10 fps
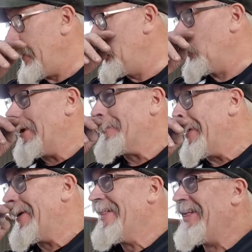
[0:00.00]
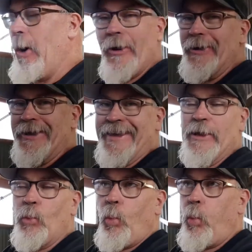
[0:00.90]
and whatever. I don't
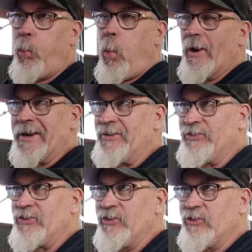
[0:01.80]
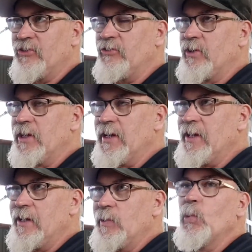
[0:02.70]
care what condition it's in,
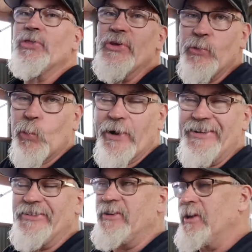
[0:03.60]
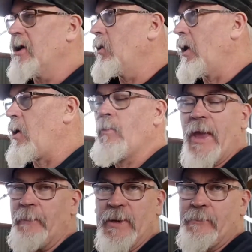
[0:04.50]
within reason, you know, like I'm
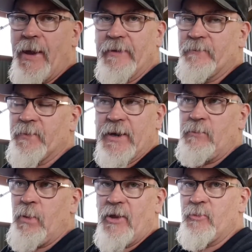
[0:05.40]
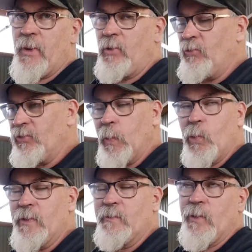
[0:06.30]
happy to make quick patch panels and
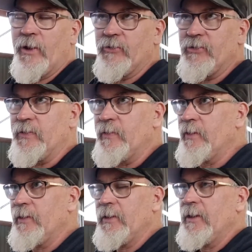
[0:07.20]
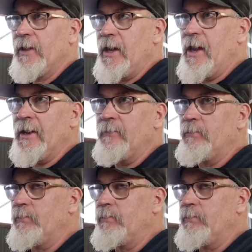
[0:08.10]
whatever else and, and